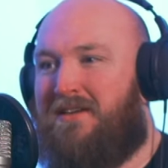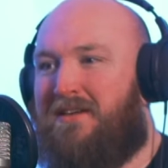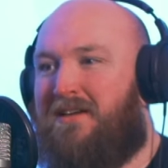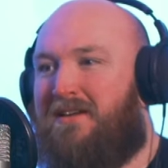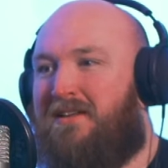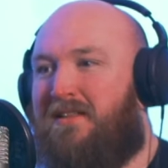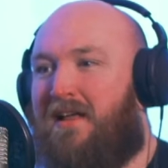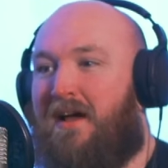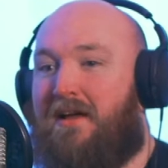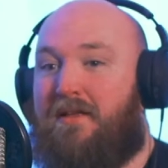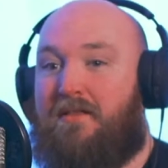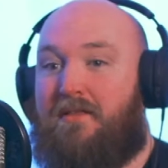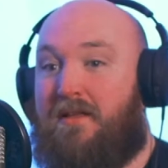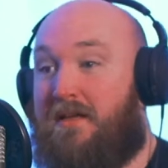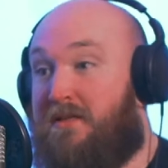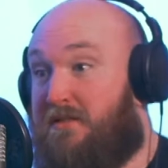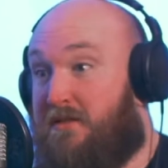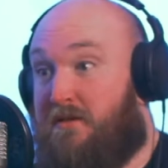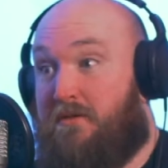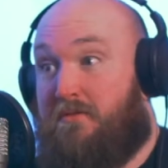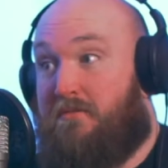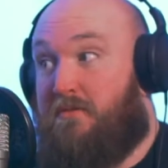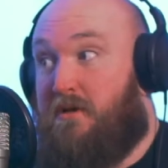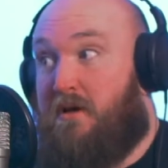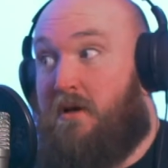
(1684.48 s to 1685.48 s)
Yeah, like there's
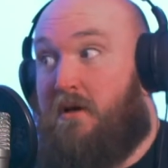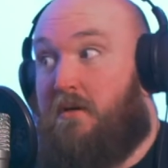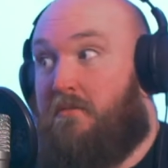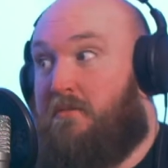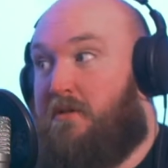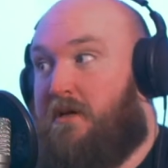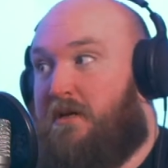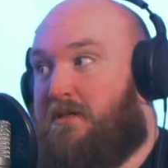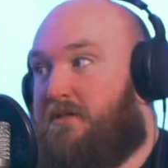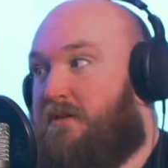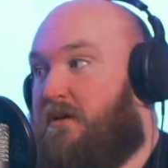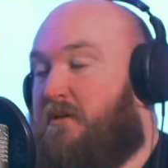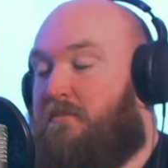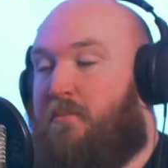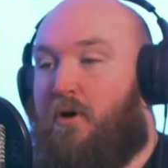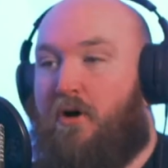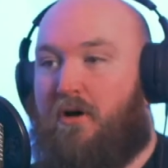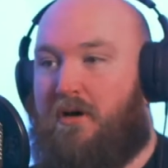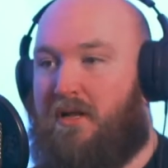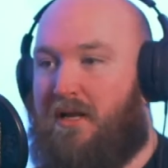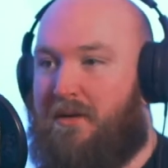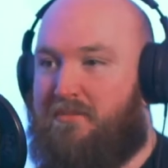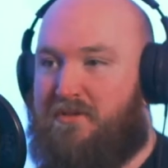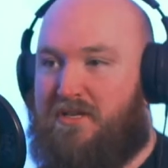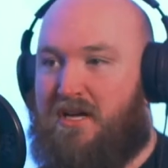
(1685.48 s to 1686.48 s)
a uh, there's an
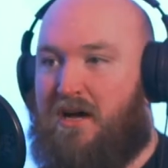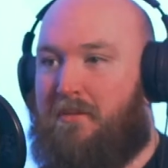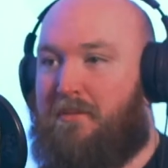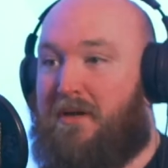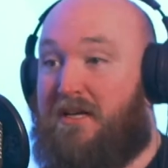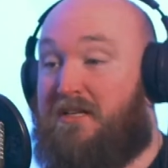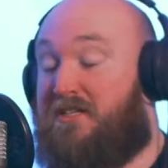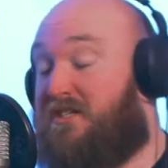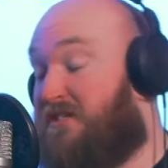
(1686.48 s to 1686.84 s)
apocalypse coming.